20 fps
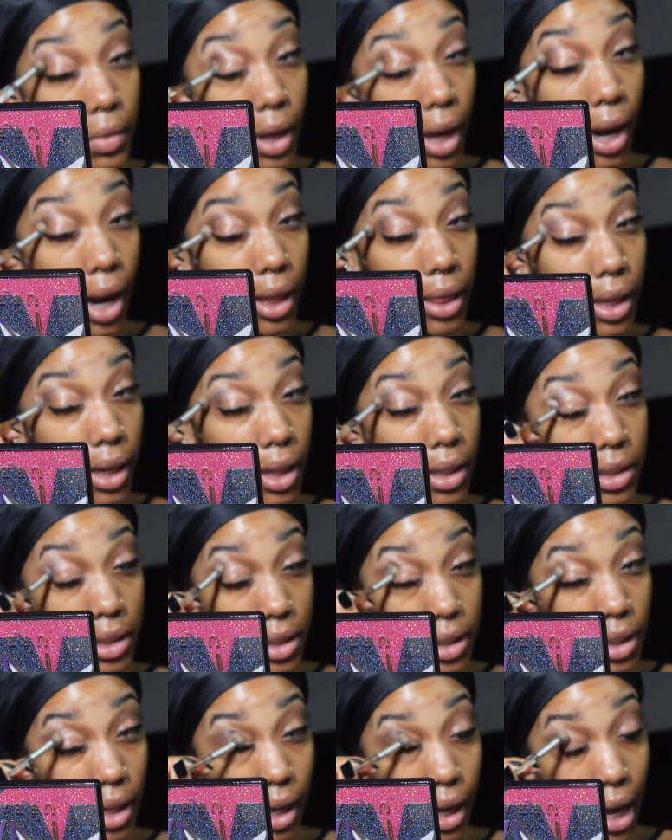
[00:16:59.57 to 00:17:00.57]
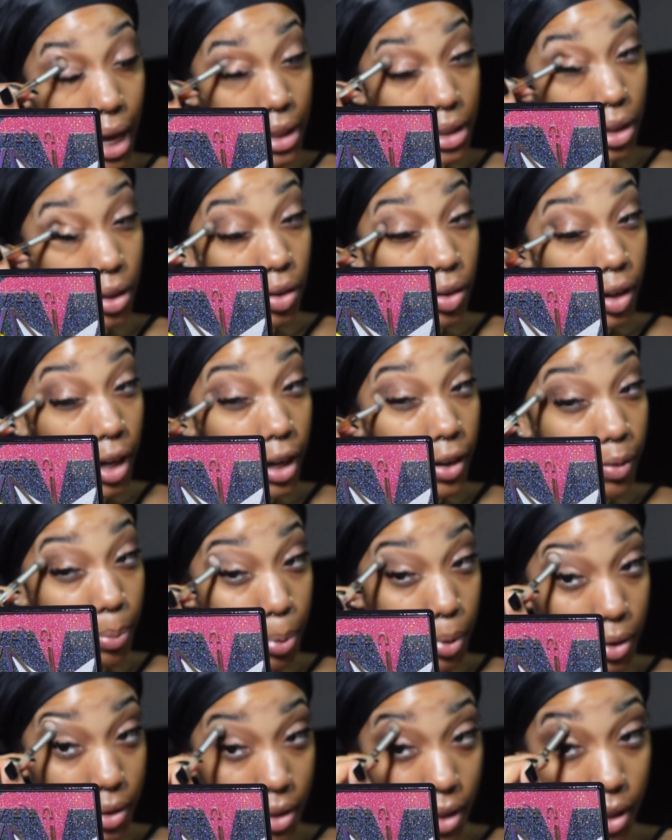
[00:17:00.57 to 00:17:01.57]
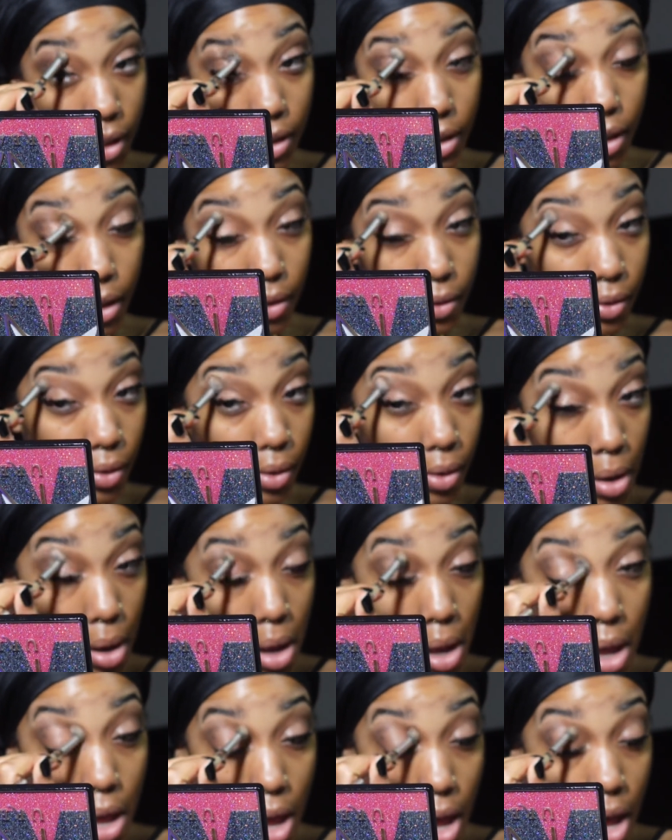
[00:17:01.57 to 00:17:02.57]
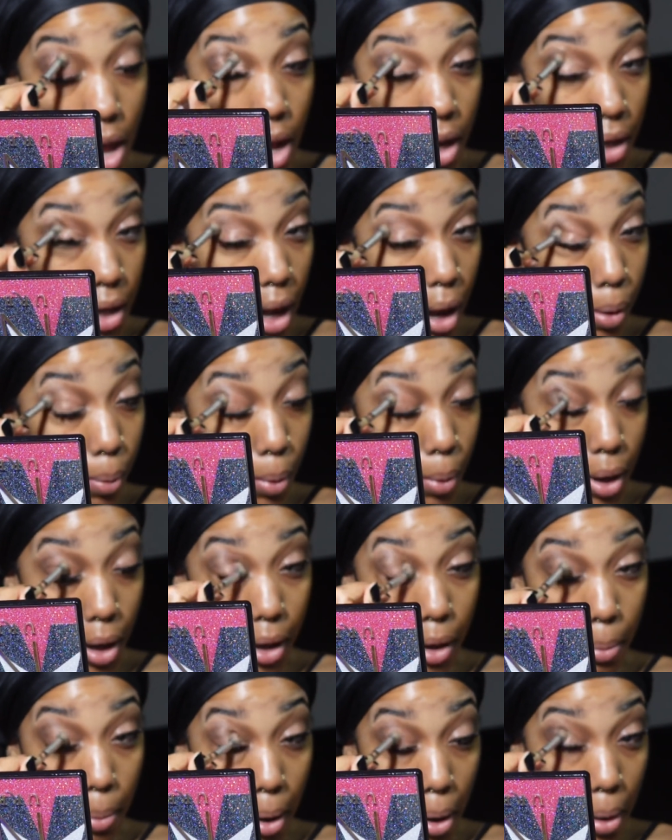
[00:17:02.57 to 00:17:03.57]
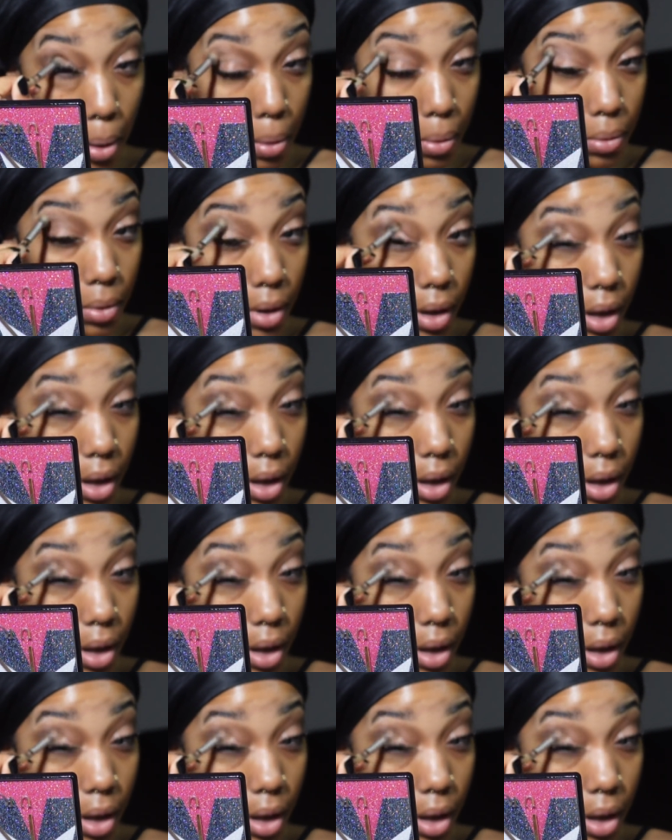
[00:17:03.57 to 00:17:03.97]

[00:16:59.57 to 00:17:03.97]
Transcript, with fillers: And I think just like as a creative person in general, not worrying about